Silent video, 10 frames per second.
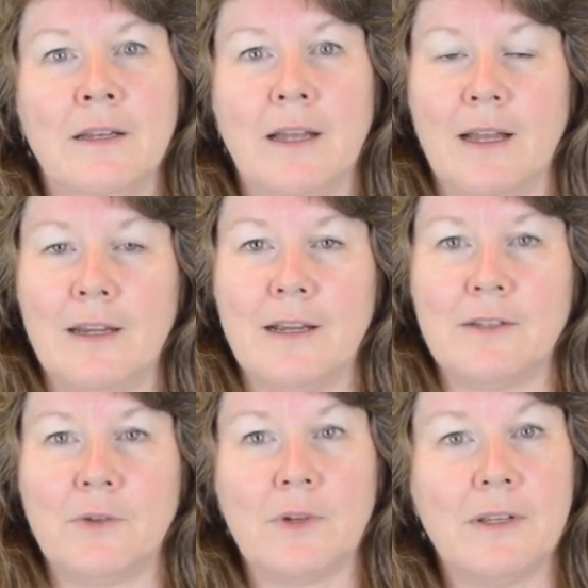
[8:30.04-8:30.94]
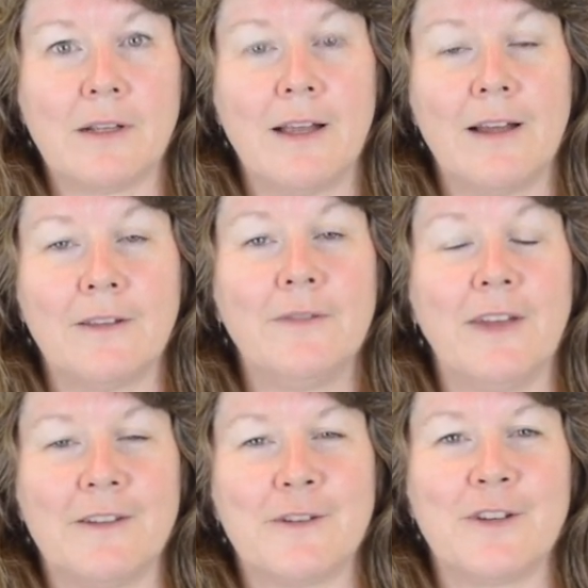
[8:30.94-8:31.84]
And as you're in the cloud, the
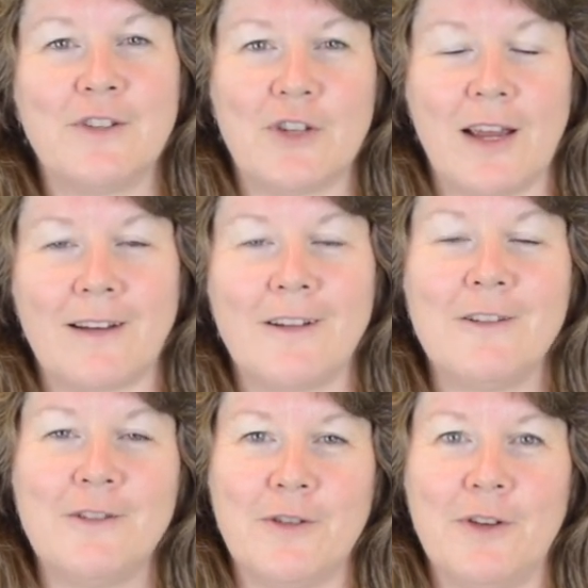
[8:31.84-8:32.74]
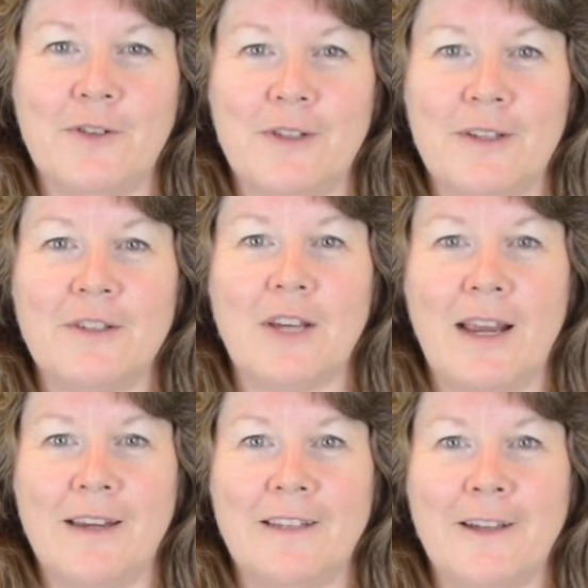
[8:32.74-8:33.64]
vendor can check on your usage
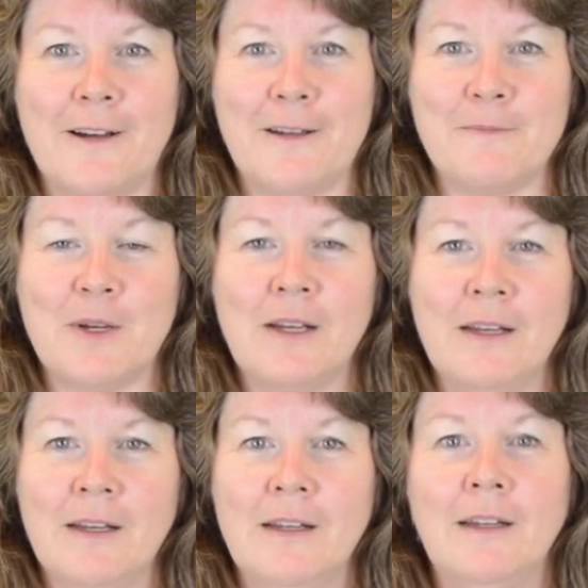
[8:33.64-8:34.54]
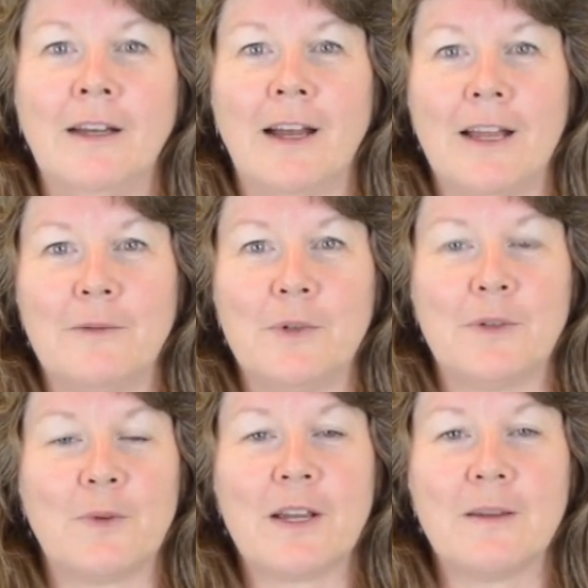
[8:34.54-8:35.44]
anytime. I
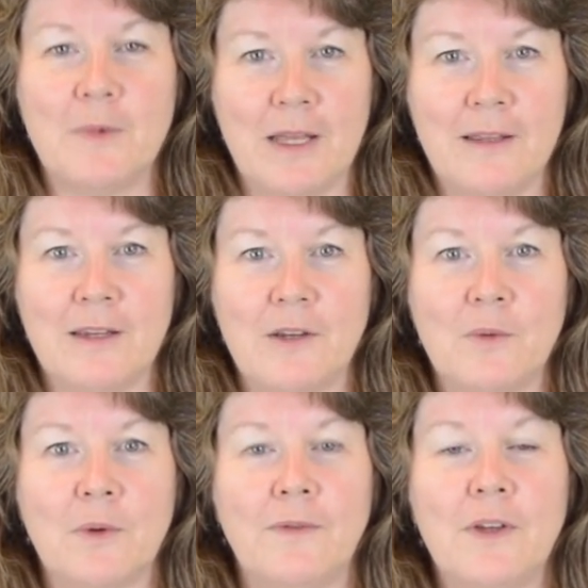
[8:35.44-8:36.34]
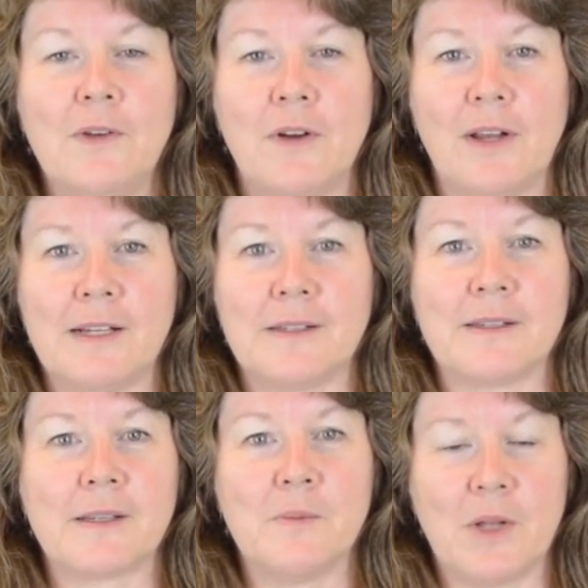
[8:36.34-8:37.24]
would recommend that you review your
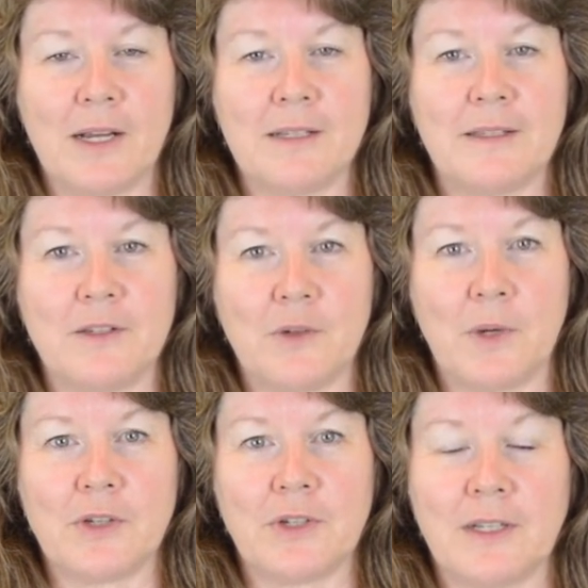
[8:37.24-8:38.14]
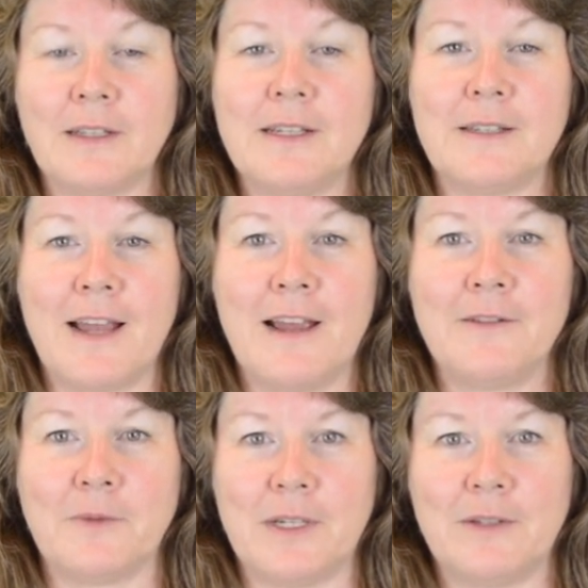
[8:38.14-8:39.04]
license compliance situation at least
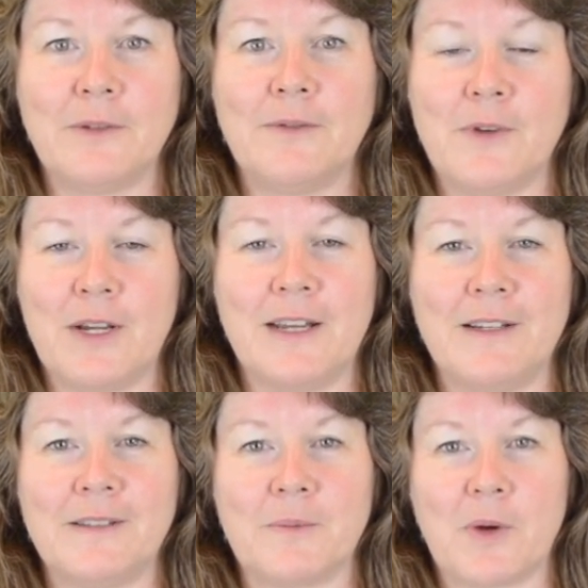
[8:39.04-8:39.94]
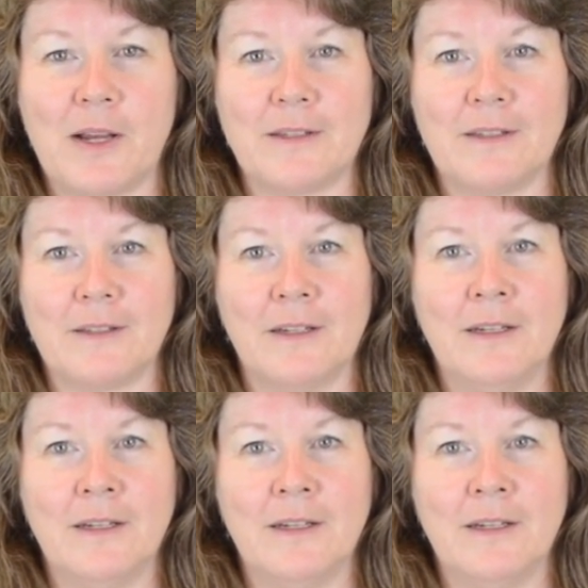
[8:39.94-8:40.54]
annually to avoid any surprises.